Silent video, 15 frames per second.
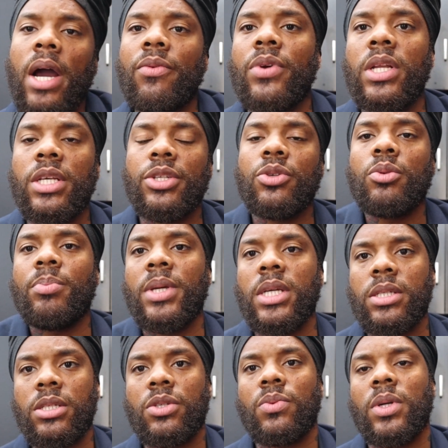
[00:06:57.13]
really do
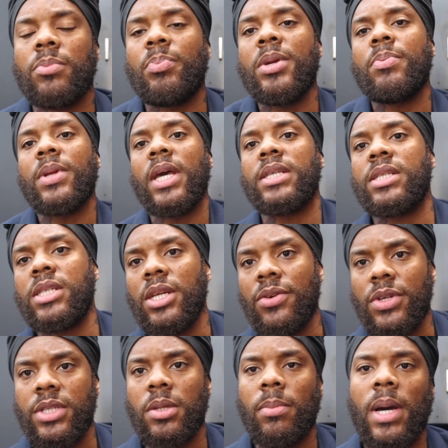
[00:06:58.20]
business with, people that's
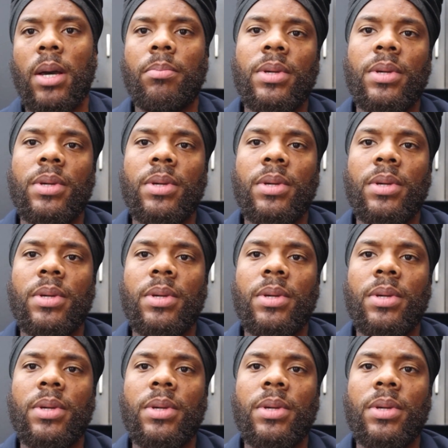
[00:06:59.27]
serious about